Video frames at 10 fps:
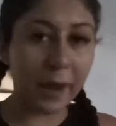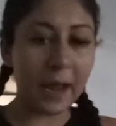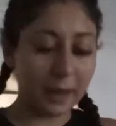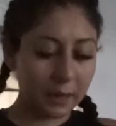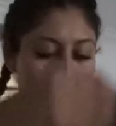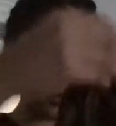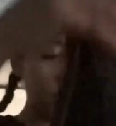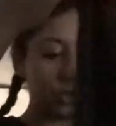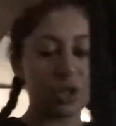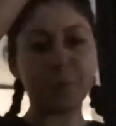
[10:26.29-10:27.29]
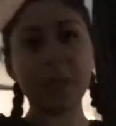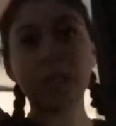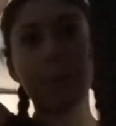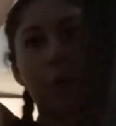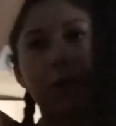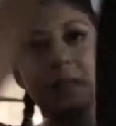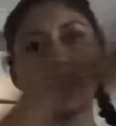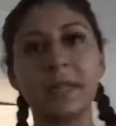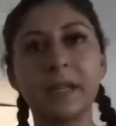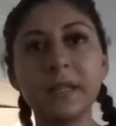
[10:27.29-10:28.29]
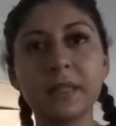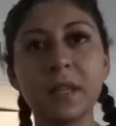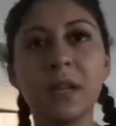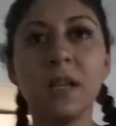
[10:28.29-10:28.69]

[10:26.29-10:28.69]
I literally just picked up all these things.